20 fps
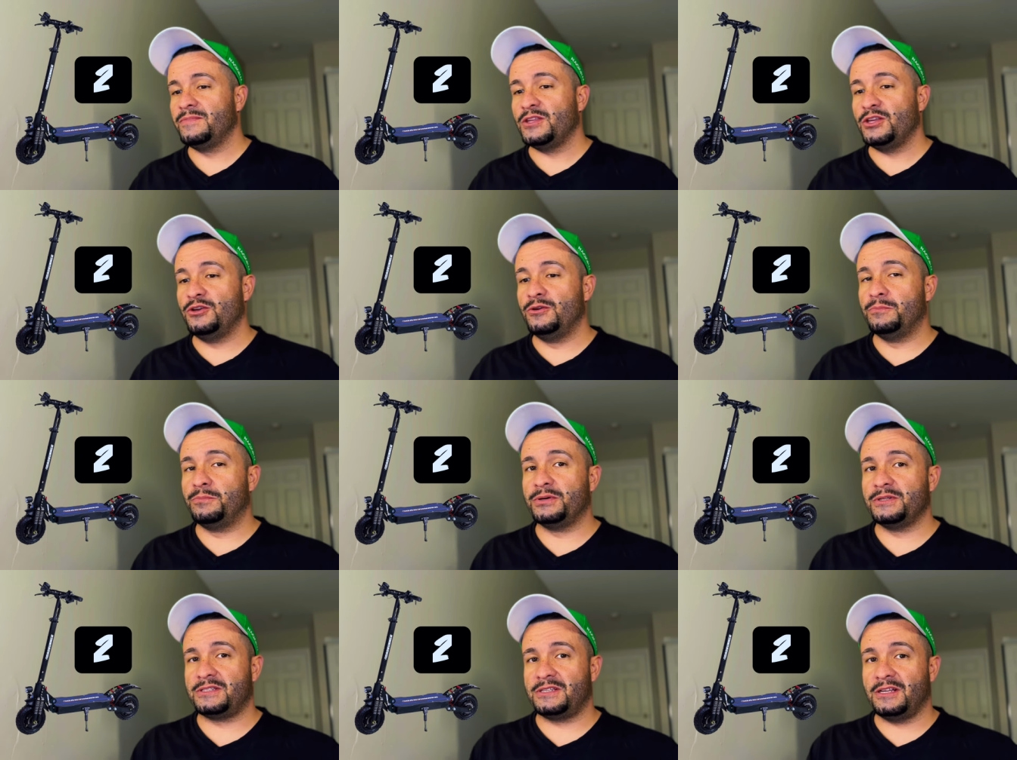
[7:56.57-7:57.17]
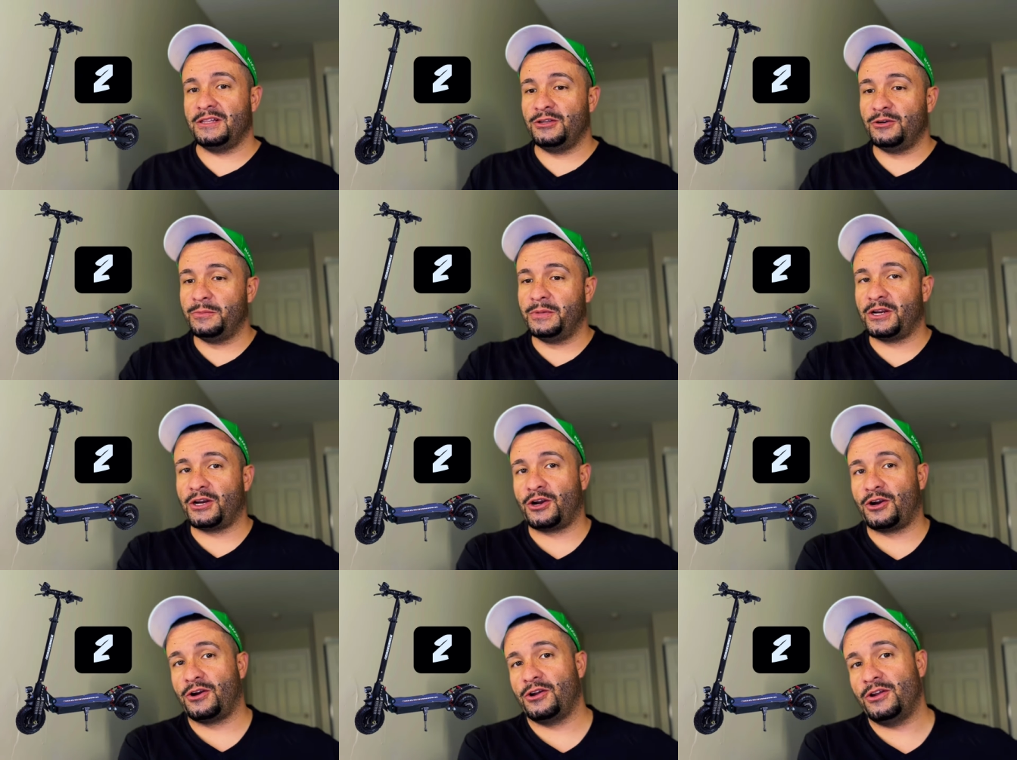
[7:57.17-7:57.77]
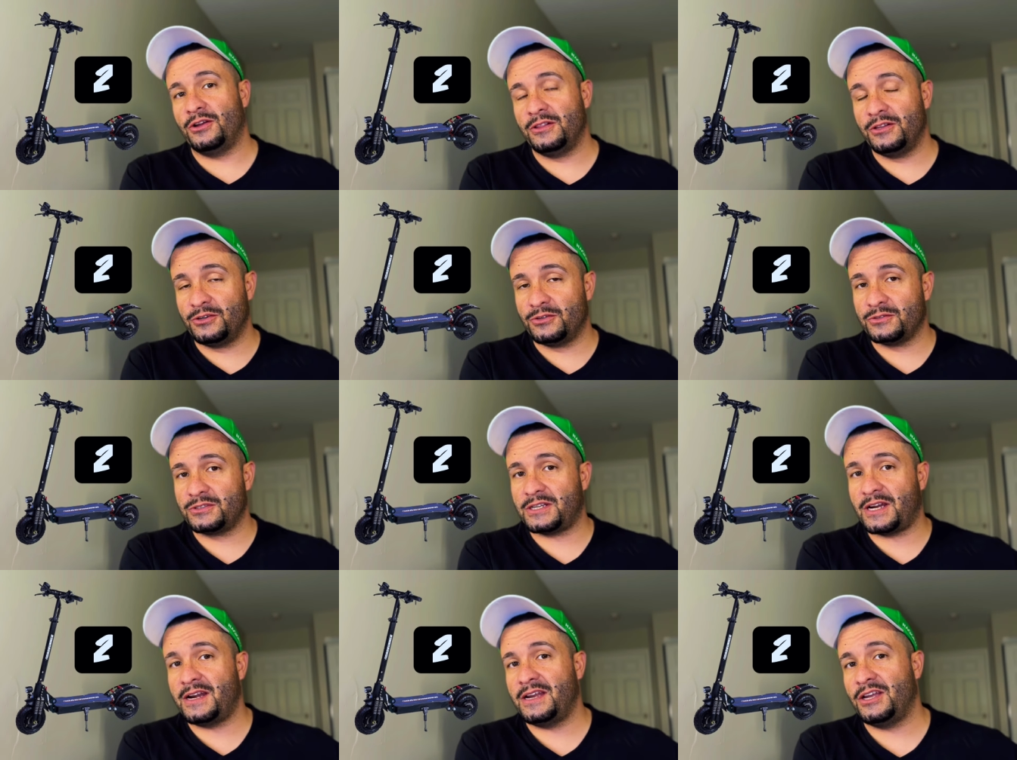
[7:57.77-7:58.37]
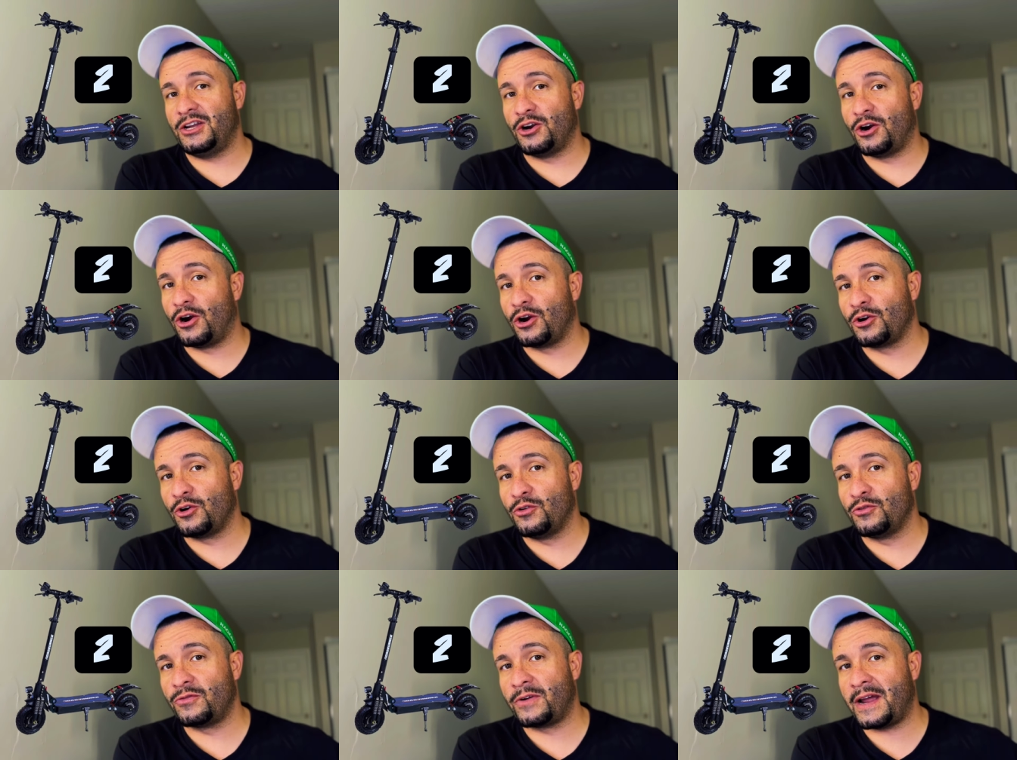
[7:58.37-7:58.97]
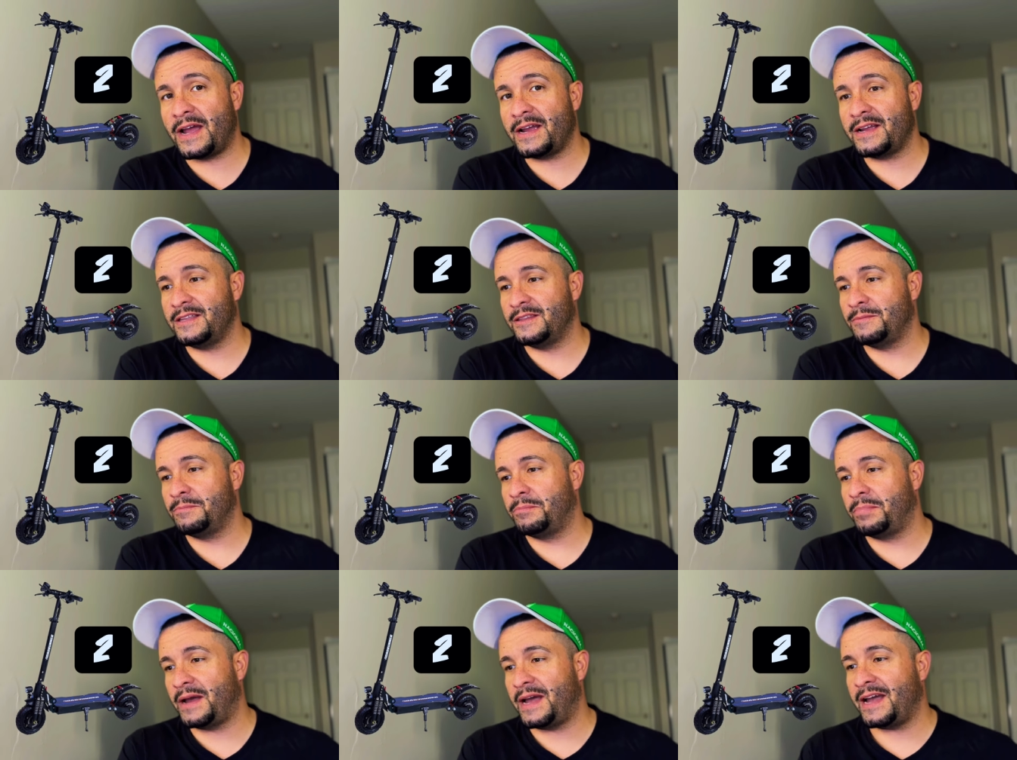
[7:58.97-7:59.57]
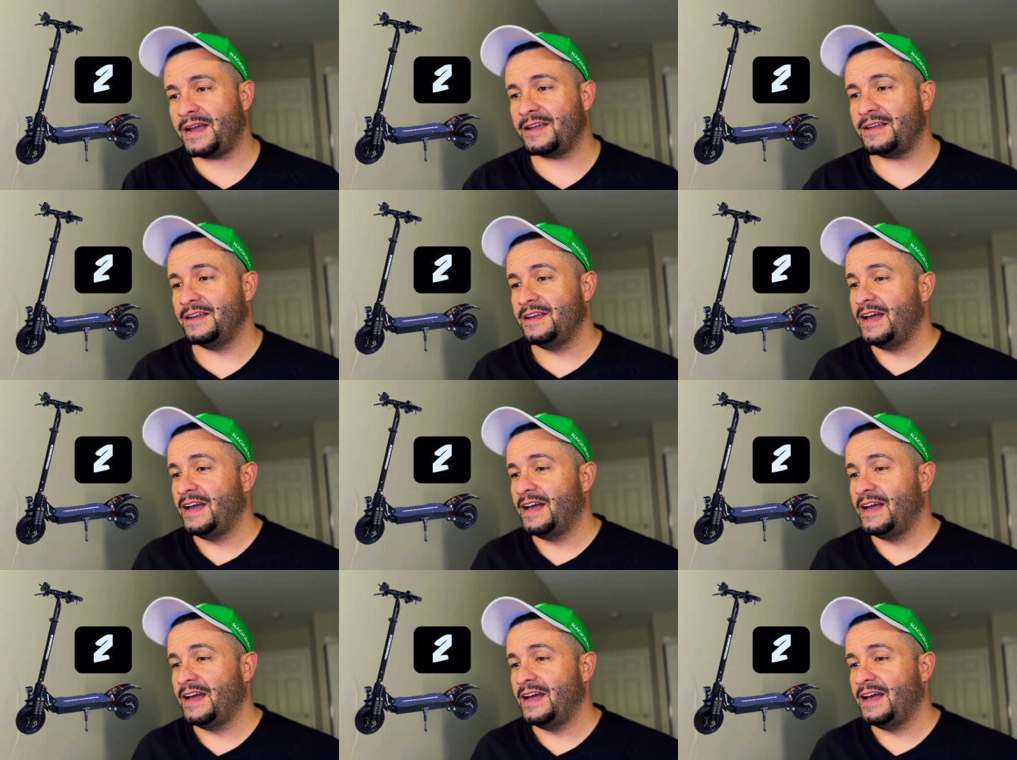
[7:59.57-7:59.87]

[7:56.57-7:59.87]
You can put a little bit of a little tiny cargo rack in the back.